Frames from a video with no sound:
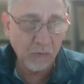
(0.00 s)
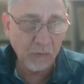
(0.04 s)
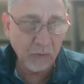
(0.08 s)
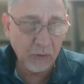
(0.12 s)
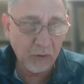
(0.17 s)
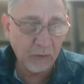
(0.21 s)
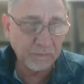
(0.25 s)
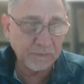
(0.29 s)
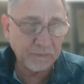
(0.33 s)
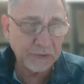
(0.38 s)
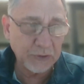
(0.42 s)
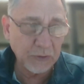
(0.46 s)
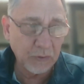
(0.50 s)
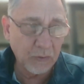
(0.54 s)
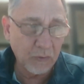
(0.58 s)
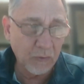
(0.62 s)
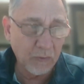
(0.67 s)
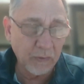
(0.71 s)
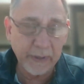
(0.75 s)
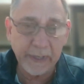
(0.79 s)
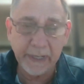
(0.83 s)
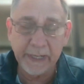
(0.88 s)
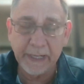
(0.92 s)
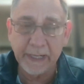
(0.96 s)

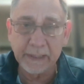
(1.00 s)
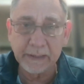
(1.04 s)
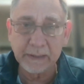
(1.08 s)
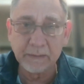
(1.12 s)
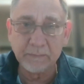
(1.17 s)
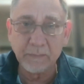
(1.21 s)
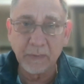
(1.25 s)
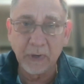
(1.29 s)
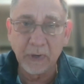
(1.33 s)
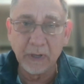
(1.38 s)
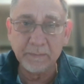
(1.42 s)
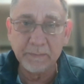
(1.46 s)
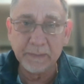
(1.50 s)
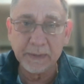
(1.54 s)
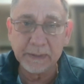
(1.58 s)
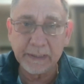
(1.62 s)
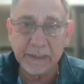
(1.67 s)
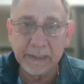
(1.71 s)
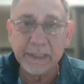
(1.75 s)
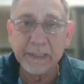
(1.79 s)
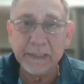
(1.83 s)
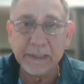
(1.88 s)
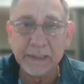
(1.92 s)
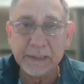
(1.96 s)
offshore, and at the
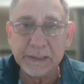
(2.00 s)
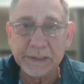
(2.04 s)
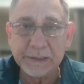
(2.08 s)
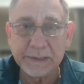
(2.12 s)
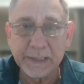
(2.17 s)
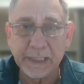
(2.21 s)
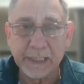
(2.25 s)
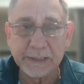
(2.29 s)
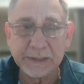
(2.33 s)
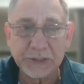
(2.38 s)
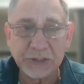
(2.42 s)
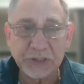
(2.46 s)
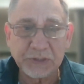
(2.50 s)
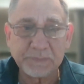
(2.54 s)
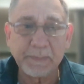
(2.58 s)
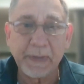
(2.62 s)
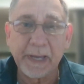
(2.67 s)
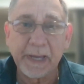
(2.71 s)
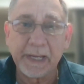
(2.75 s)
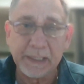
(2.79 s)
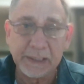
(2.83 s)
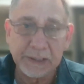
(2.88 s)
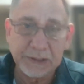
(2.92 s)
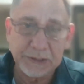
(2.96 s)
moment, English and
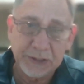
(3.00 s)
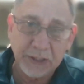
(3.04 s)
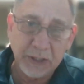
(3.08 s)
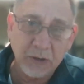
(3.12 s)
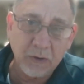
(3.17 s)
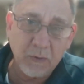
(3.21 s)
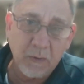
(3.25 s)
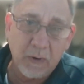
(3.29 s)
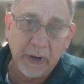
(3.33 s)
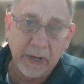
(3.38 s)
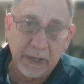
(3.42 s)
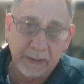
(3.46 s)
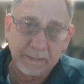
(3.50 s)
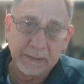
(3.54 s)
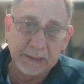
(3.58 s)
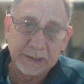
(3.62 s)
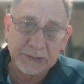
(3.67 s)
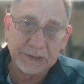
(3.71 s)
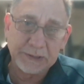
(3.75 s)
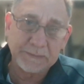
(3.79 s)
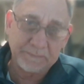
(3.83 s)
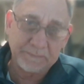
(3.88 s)
Spanish requirements.